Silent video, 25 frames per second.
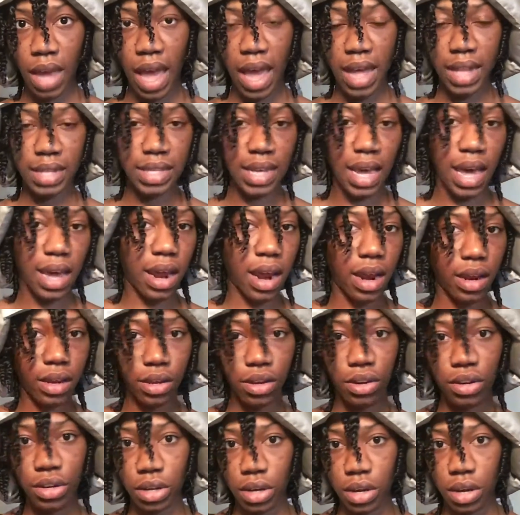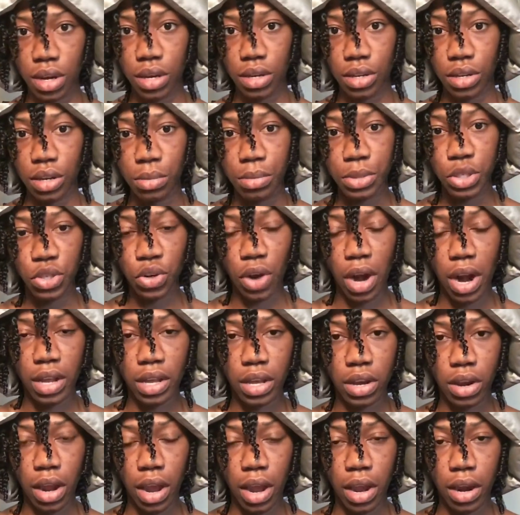and ta-da, you're done. You're
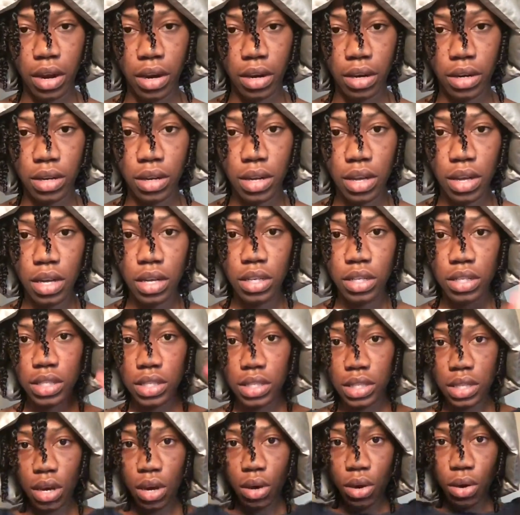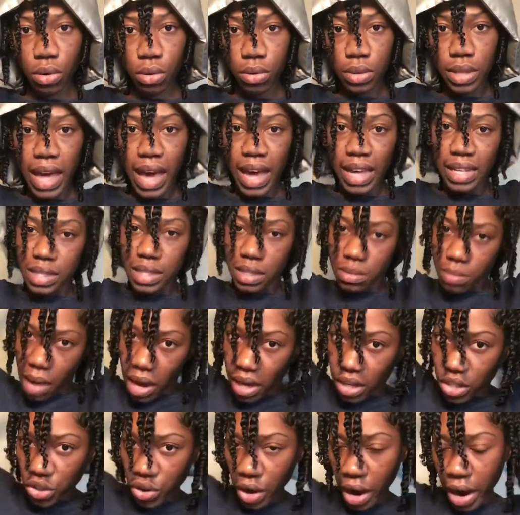drying your hair. So that's
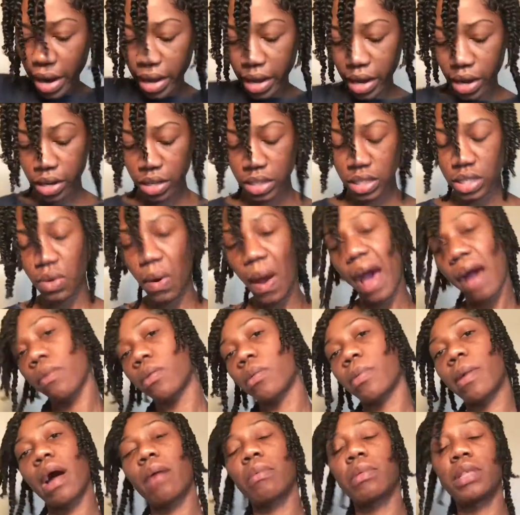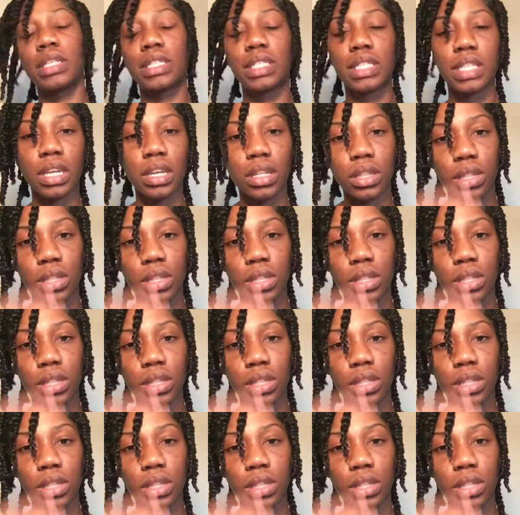my dryer. So I will probably sit